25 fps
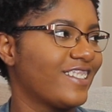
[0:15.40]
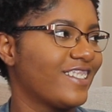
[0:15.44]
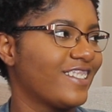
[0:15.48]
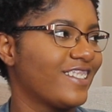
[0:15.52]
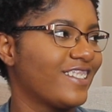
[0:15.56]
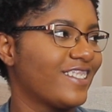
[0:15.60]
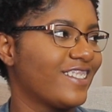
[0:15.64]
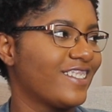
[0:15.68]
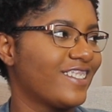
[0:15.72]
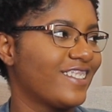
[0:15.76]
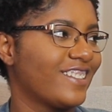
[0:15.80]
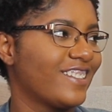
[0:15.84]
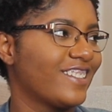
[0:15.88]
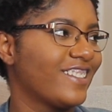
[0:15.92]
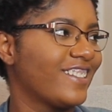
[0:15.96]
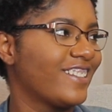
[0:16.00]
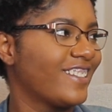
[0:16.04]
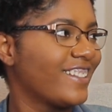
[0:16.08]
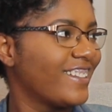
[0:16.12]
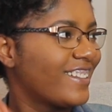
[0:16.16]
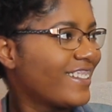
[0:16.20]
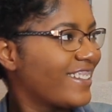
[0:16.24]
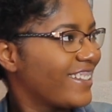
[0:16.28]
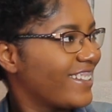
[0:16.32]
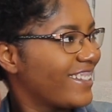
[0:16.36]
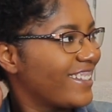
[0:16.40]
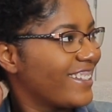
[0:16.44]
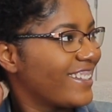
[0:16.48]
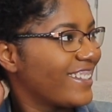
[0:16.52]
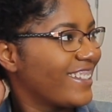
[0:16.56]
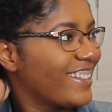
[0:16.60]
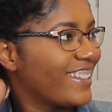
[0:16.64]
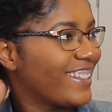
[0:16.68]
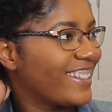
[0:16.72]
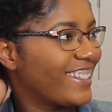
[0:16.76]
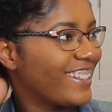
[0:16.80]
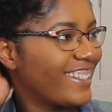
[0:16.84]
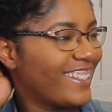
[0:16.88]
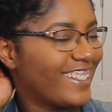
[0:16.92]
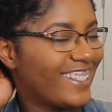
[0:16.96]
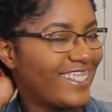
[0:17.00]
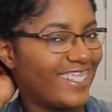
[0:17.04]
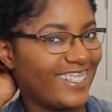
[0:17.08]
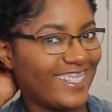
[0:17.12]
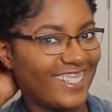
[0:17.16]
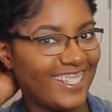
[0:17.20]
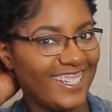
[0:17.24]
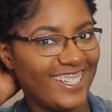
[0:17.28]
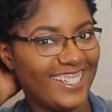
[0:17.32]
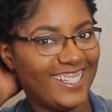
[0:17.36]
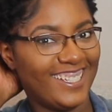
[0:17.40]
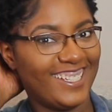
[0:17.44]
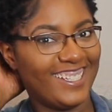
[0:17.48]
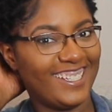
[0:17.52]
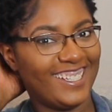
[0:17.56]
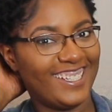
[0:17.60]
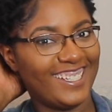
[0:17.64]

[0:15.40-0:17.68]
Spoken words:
(not speaking)